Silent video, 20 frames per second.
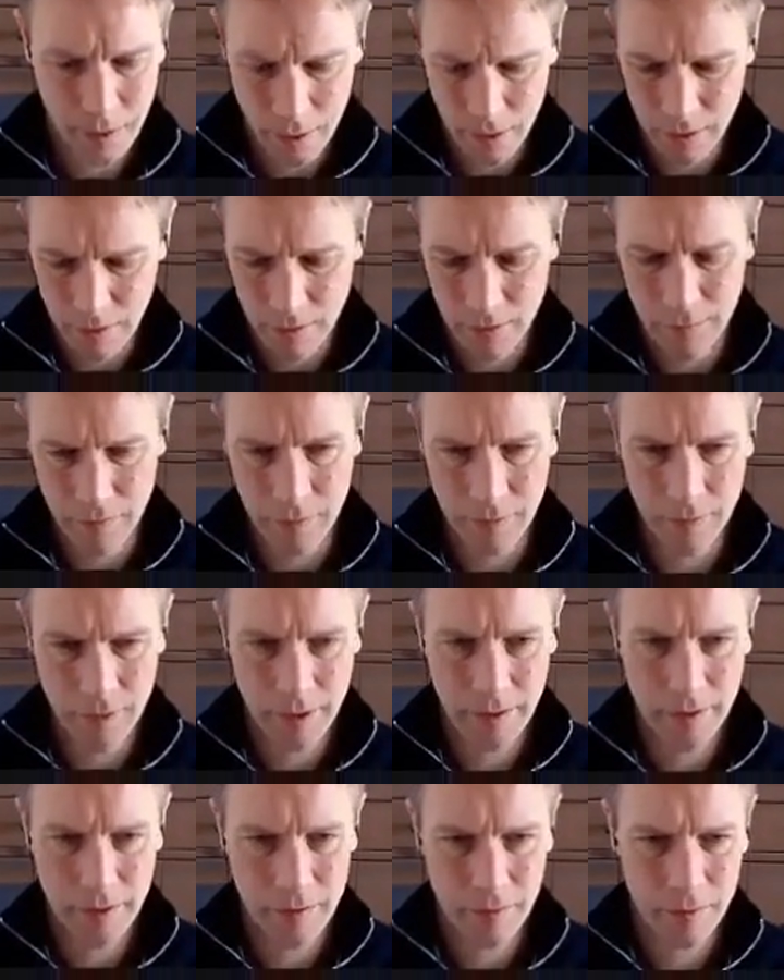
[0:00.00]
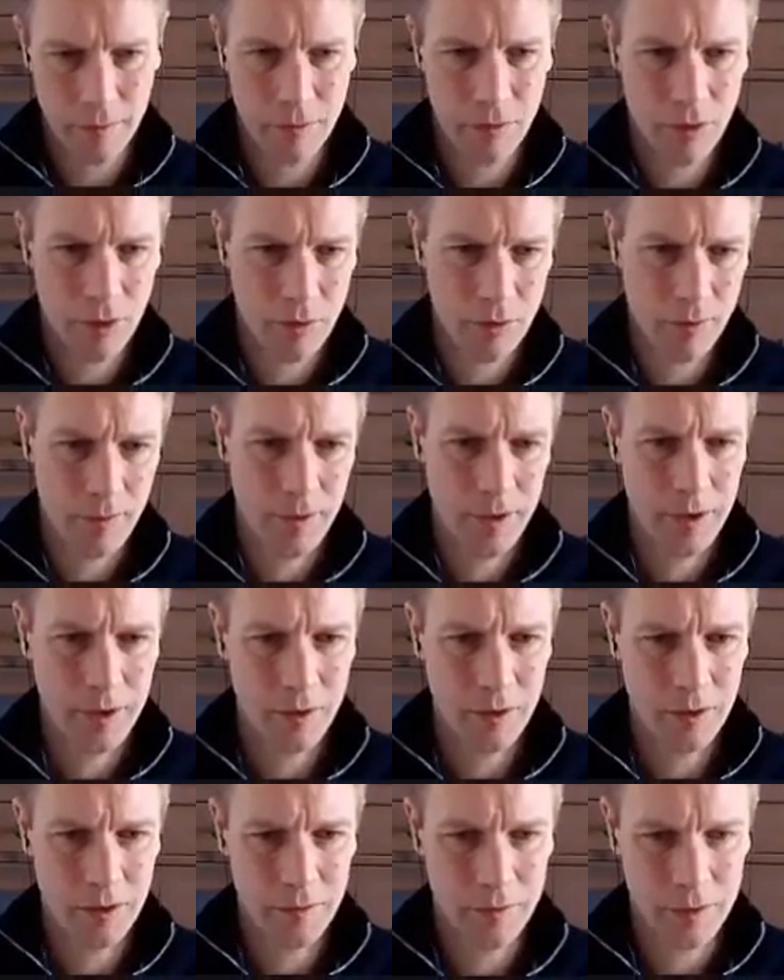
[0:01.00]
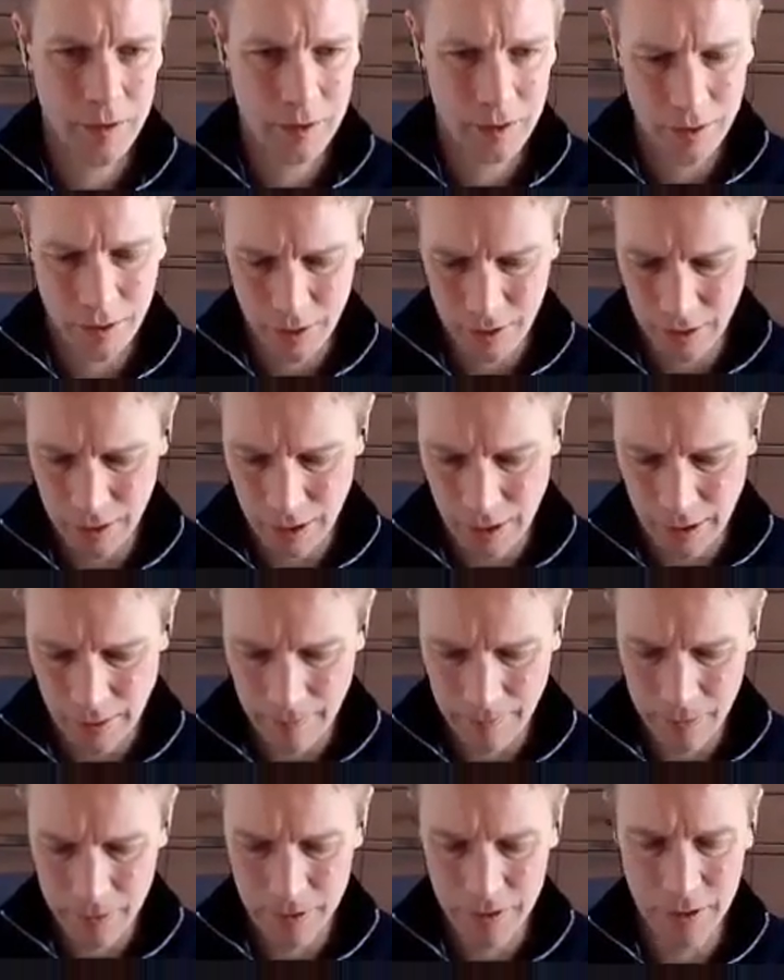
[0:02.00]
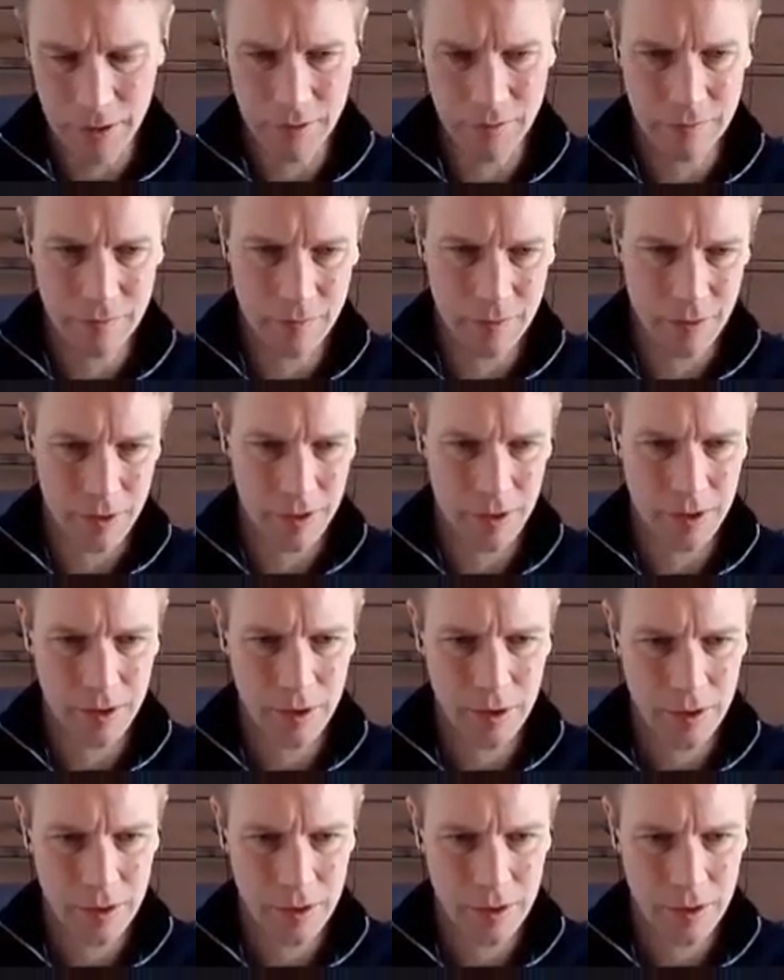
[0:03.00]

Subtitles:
equivalent method. We probably could have just done ampersand v.